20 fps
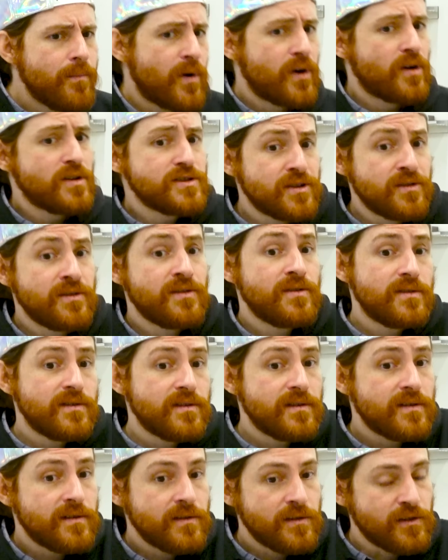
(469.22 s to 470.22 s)
But also,
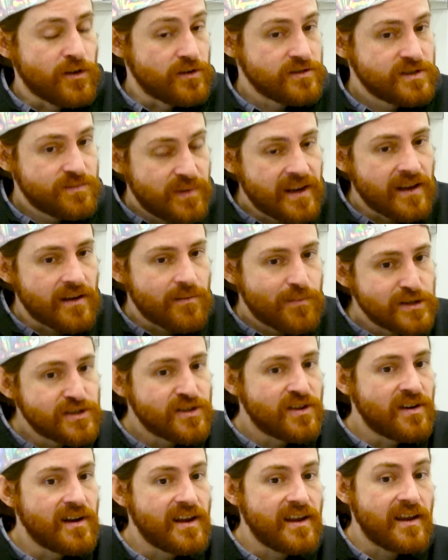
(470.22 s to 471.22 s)
you know, speaking
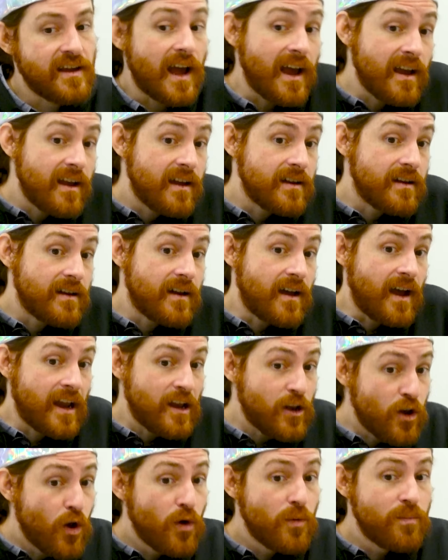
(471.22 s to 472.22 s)
personally,
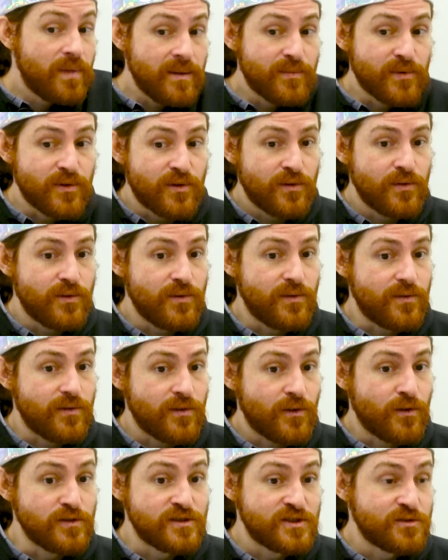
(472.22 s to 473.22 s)
I know people who
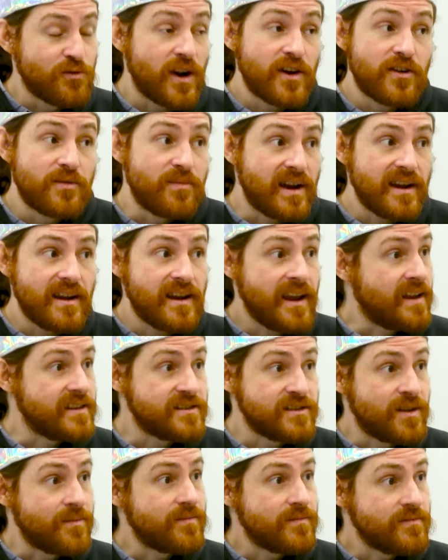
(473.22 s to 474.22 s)
swear by, yeah,
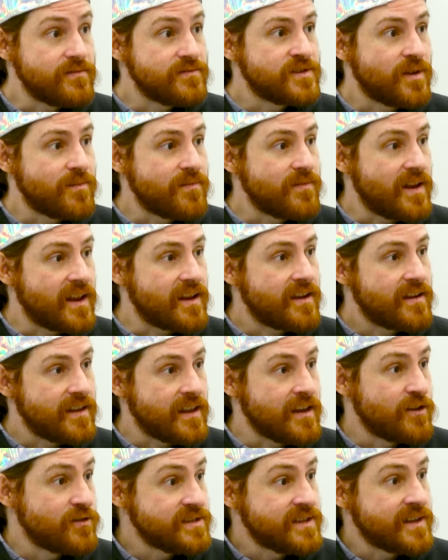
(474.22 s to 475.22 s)
some like
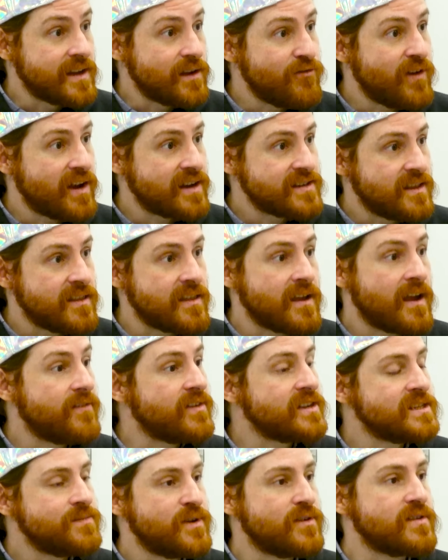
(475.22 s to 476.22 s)
interesting effects that they
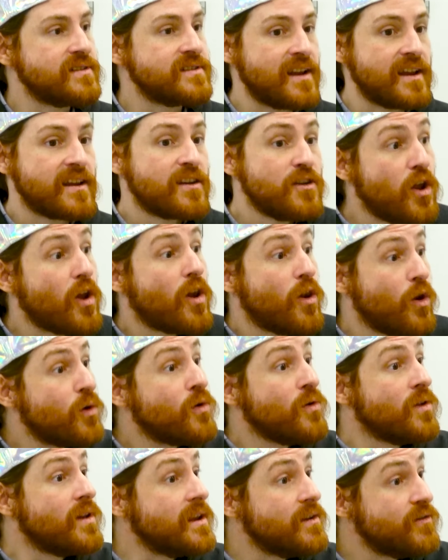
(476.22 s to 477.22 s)
have experienced like
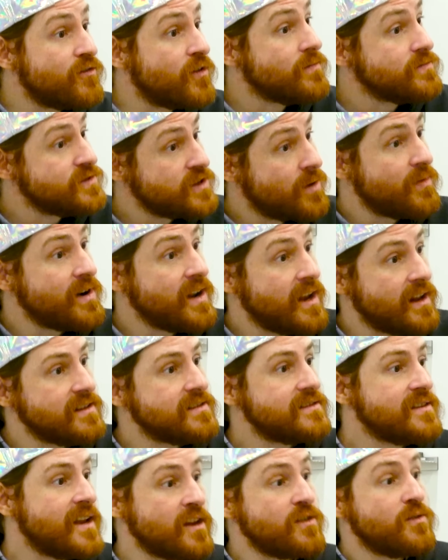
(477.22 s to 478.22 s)
non-locally from somebody
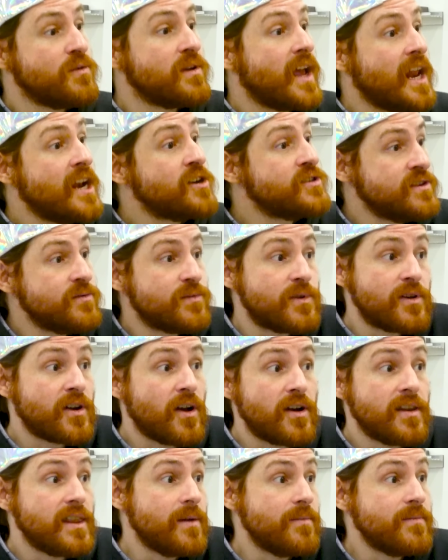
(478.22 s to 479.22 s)
else like doing energy
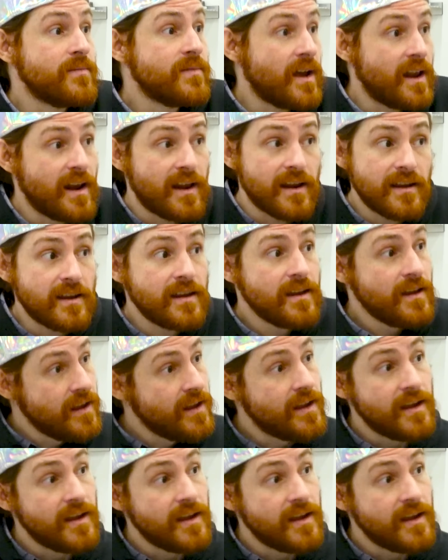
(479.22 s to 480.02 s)
work on them. And like,